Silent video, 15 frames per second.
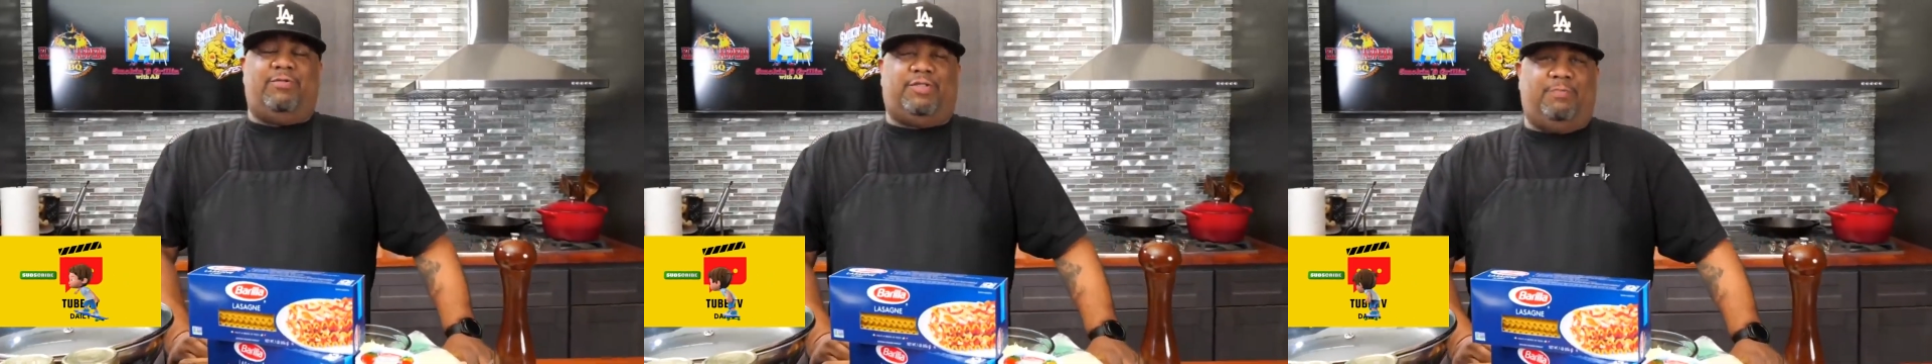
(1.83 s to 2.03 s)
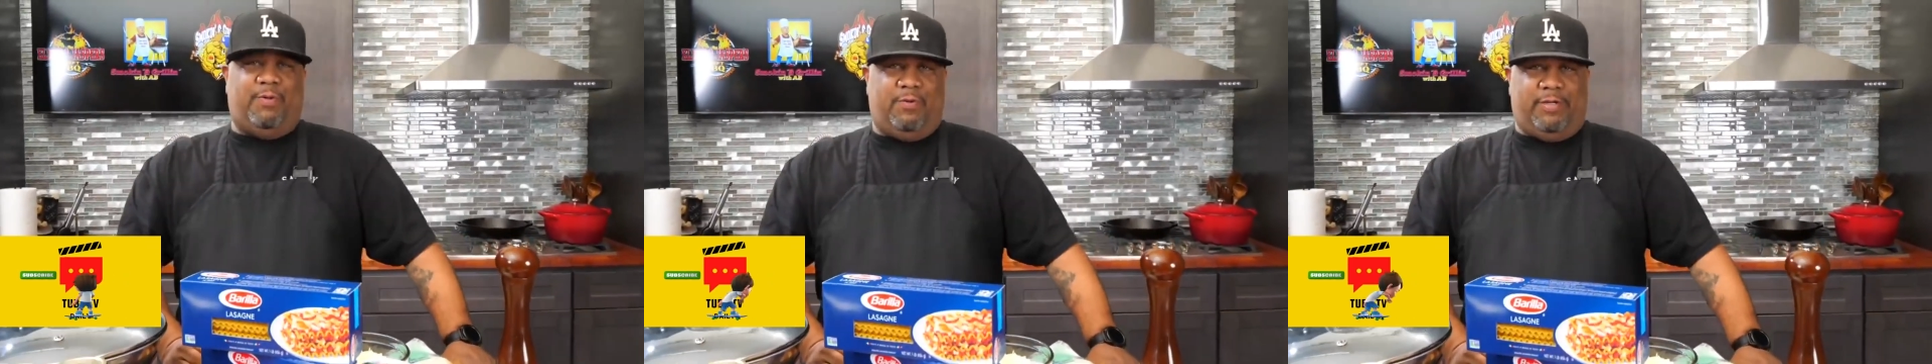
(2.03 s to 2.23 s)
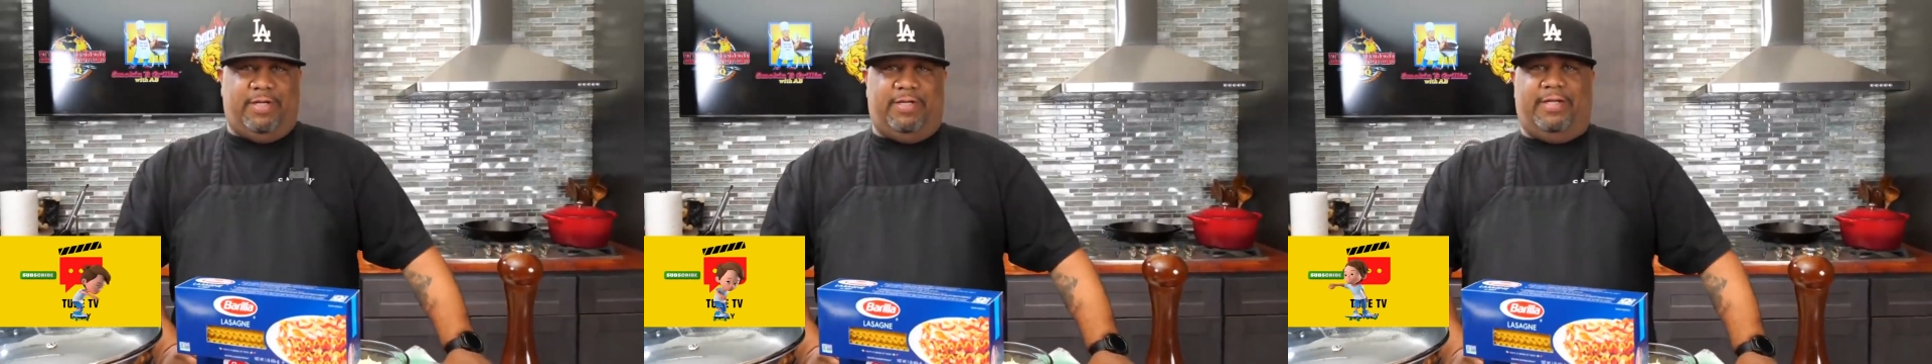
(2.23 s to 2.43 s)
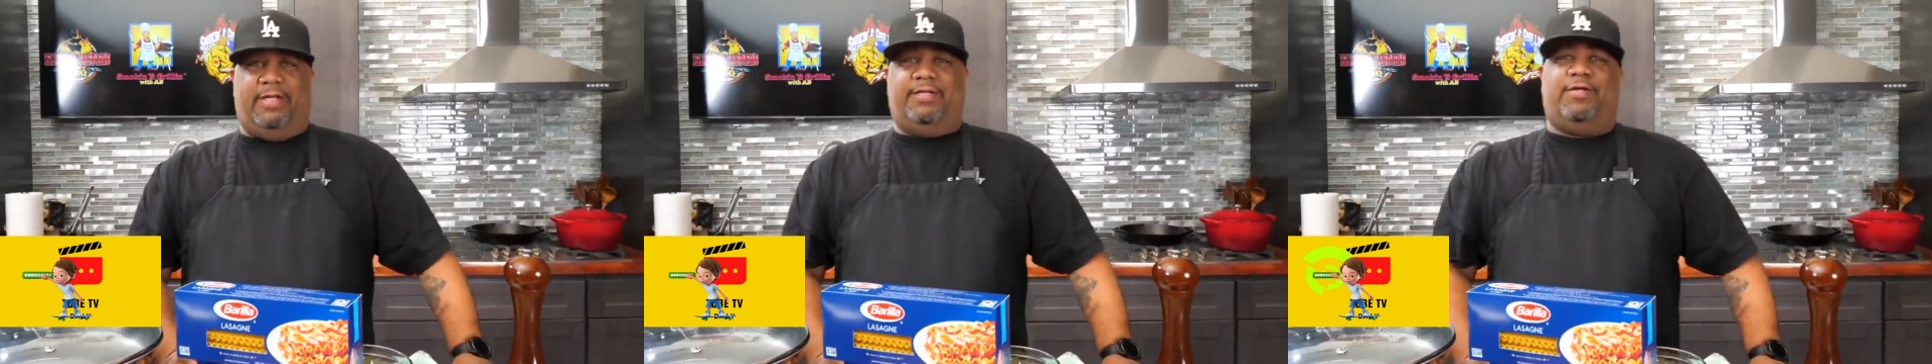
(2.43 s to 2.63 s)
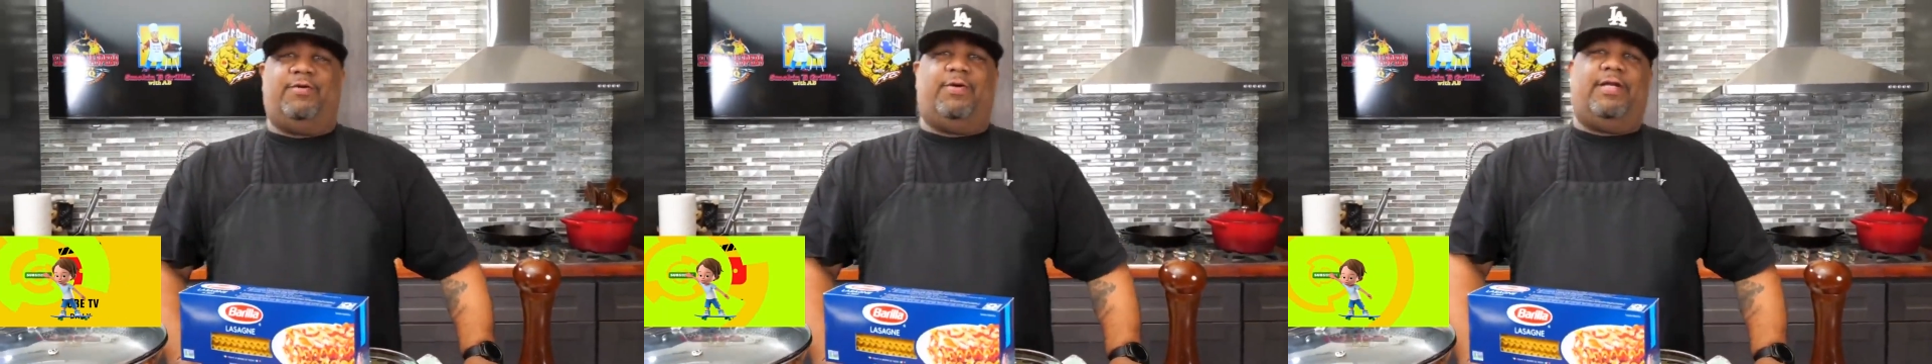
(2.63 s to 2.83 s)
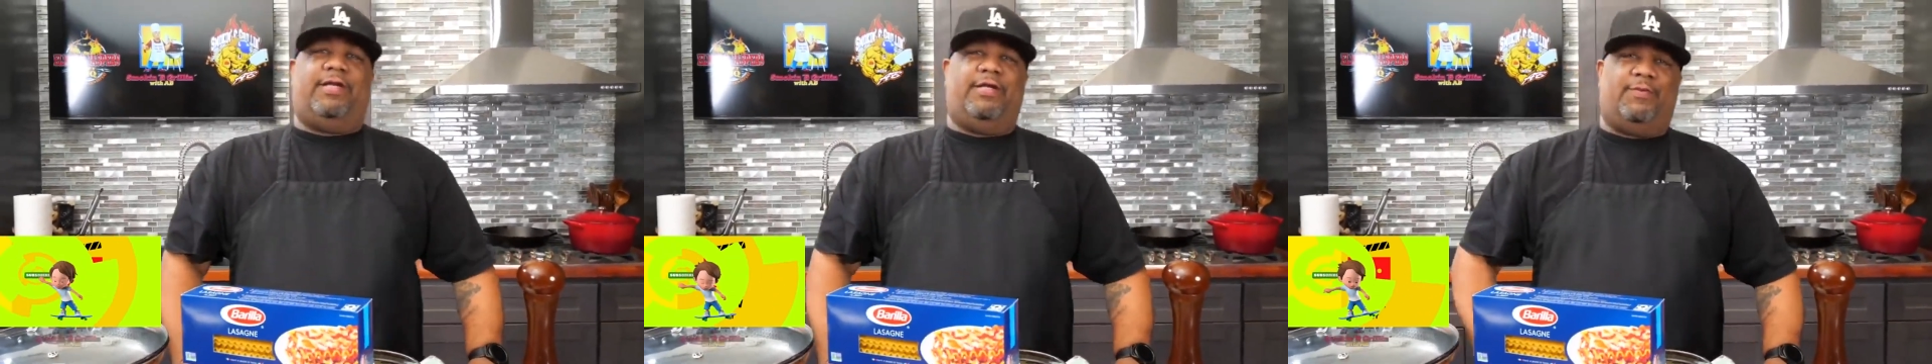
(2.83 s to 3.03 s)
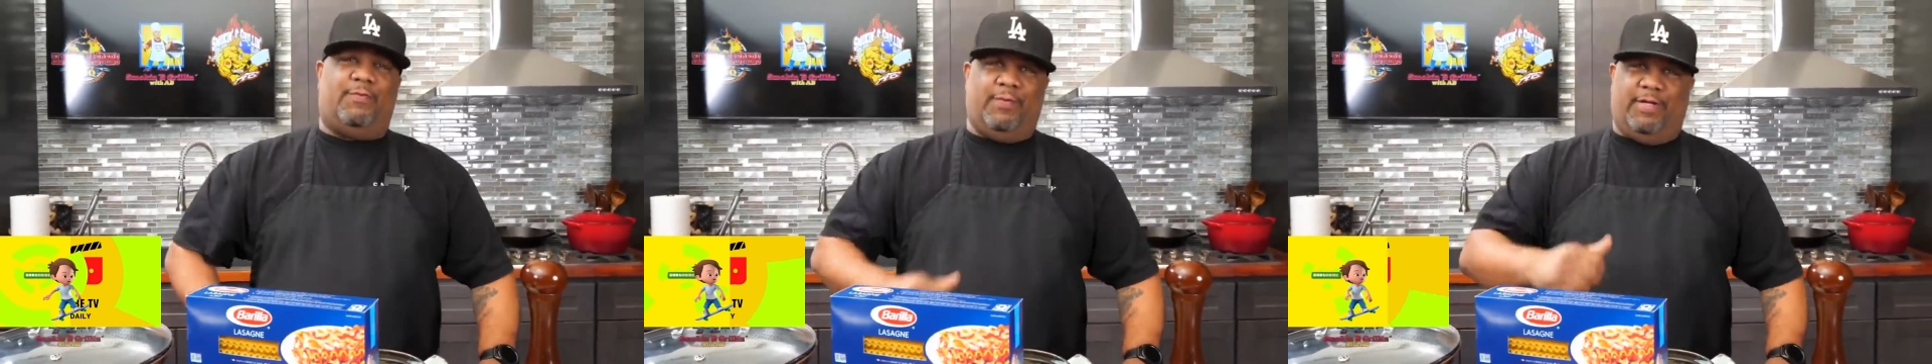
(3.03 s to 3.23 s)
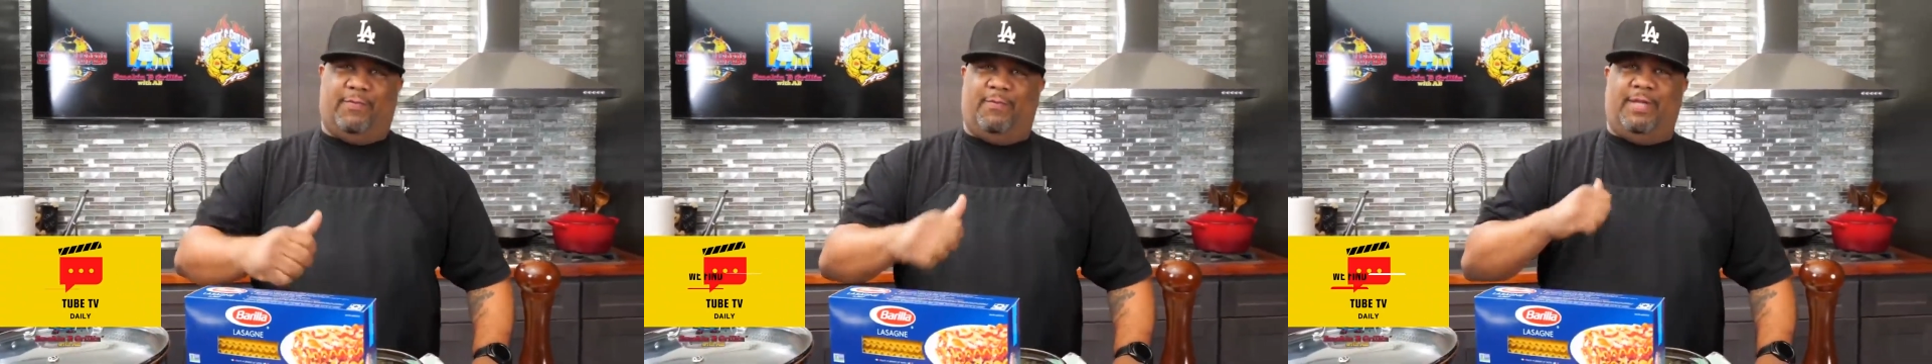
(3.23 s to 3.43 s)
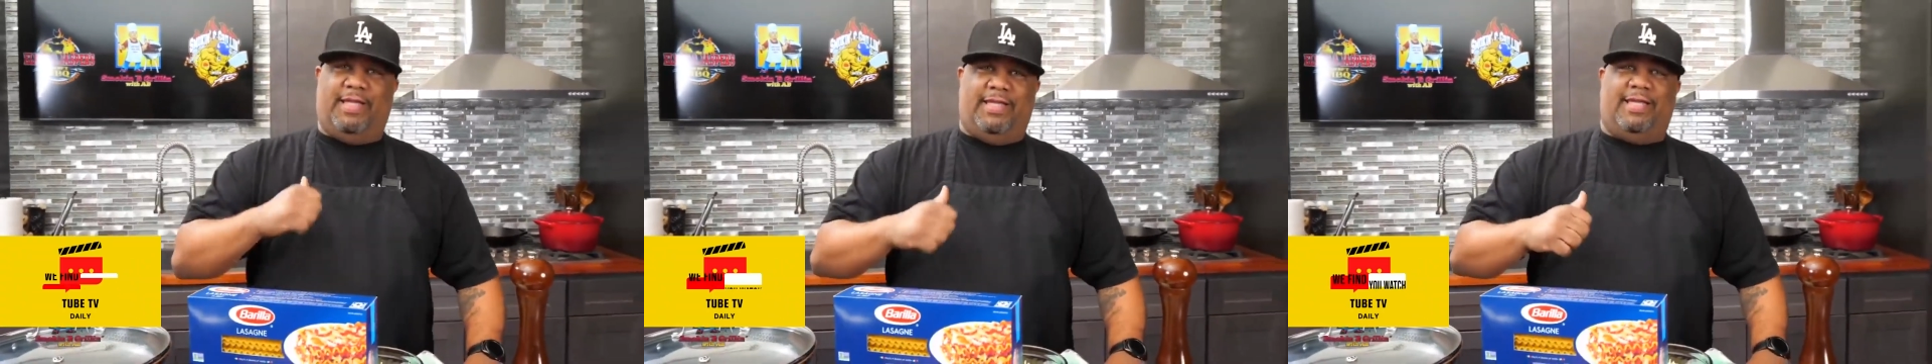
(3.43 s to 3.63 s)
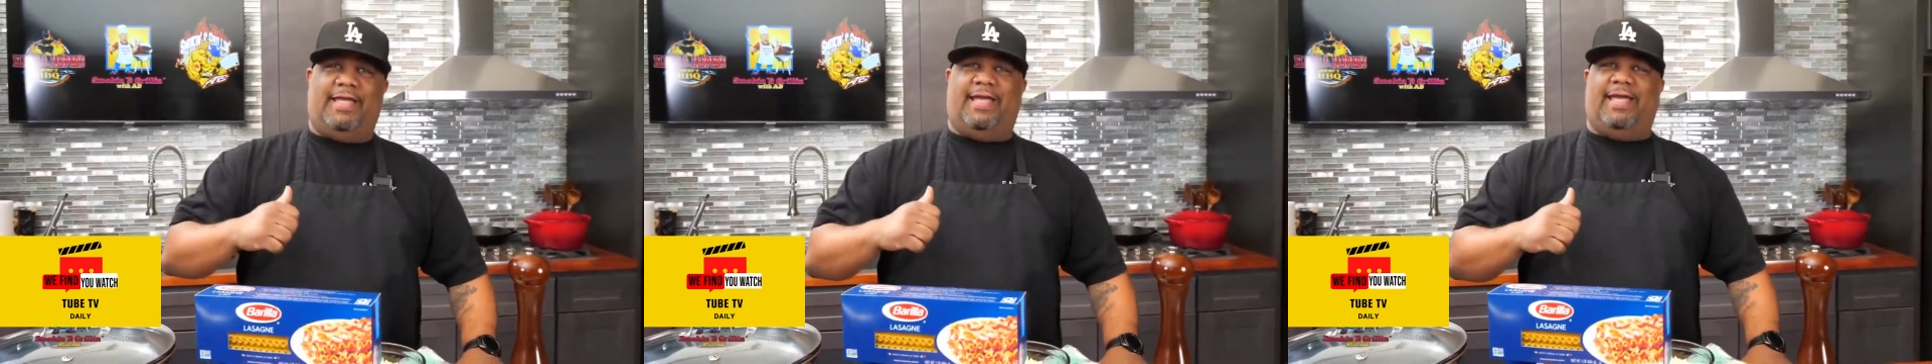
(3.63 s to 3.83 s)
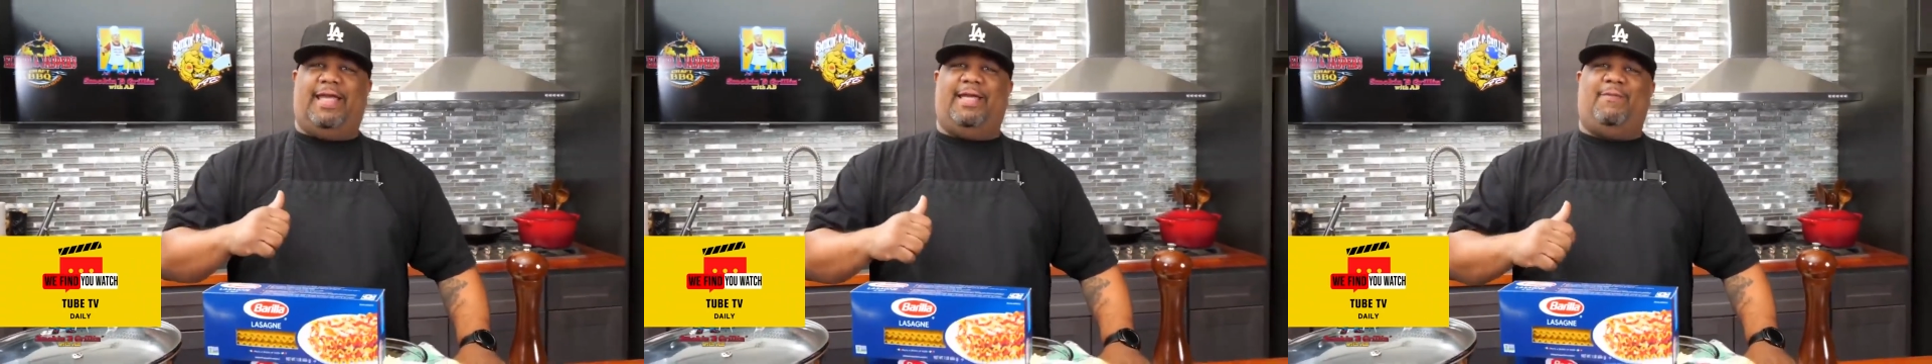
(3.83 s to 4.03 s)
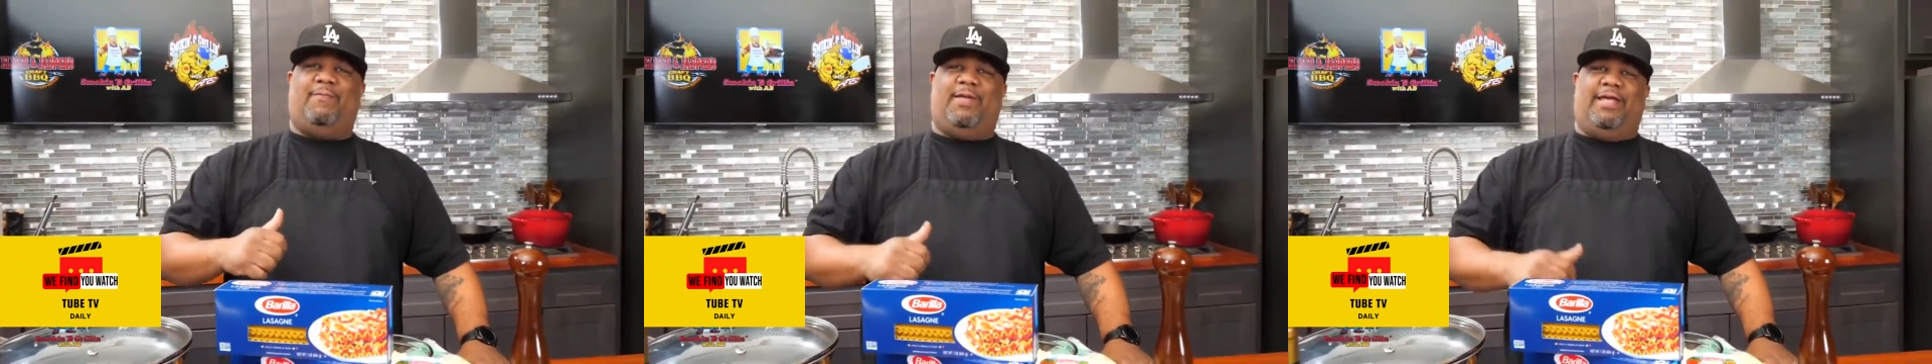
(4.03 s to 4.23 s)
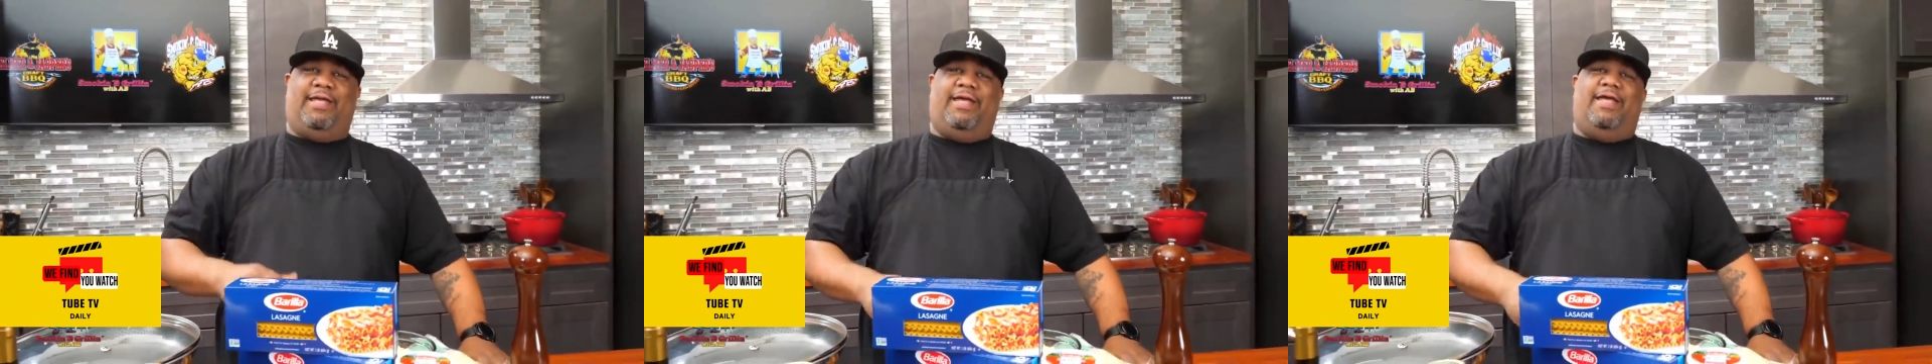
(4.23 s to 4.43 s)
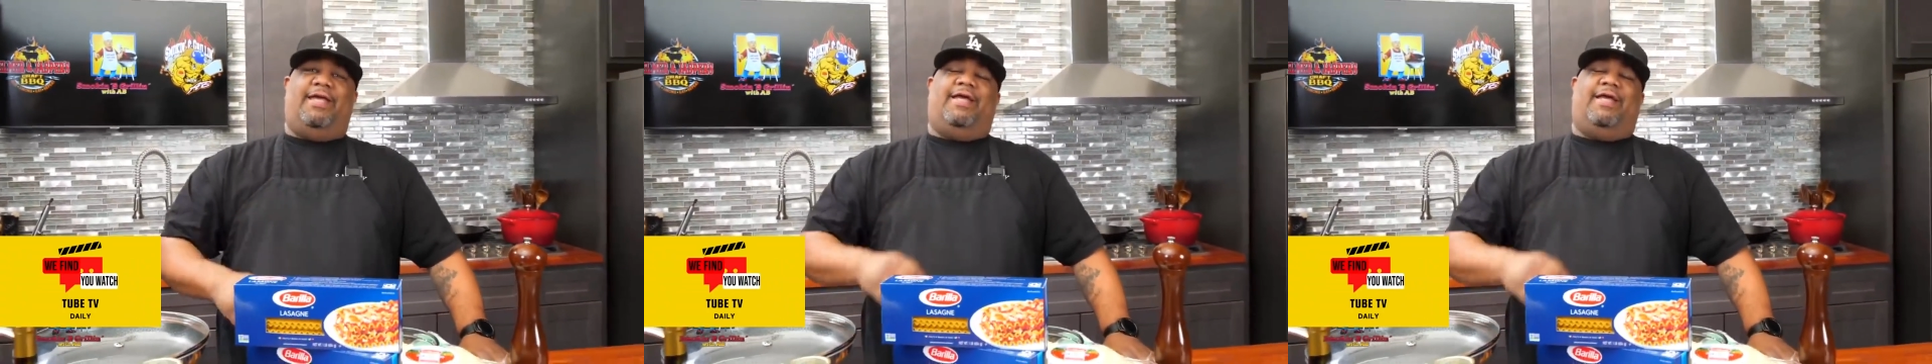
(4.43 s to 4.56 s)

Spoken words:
Smokin and Grillin with me, AB.